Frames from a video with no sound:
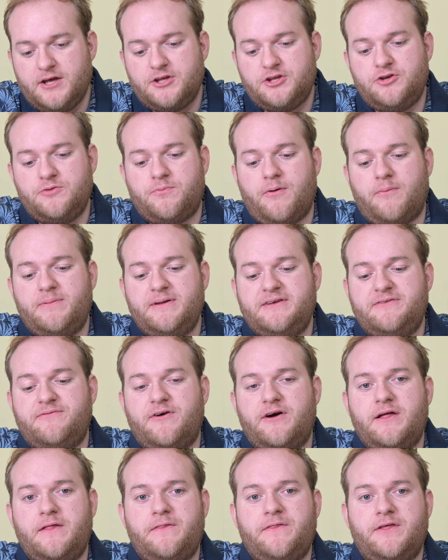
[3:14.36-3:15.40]
You probably
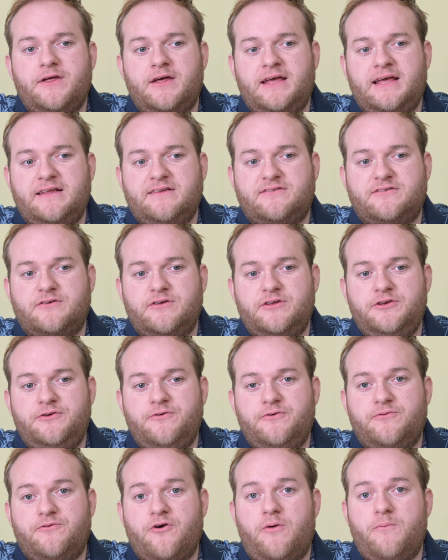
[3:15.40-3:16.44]
find that
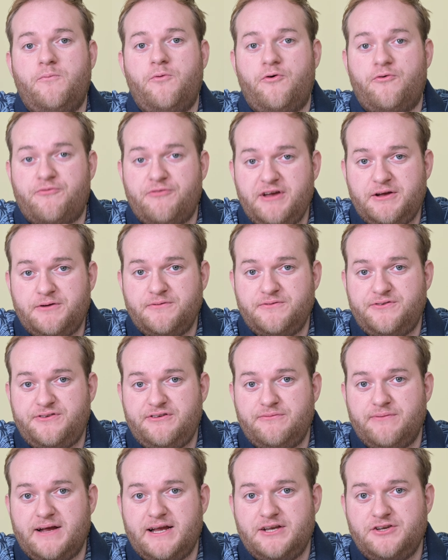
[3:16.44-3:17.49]
you've got more frequency
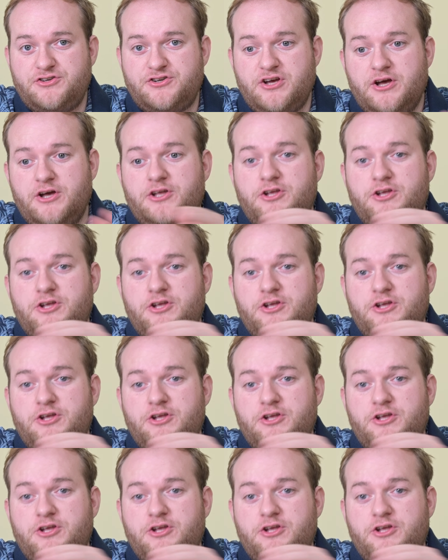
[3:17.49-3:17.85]
range.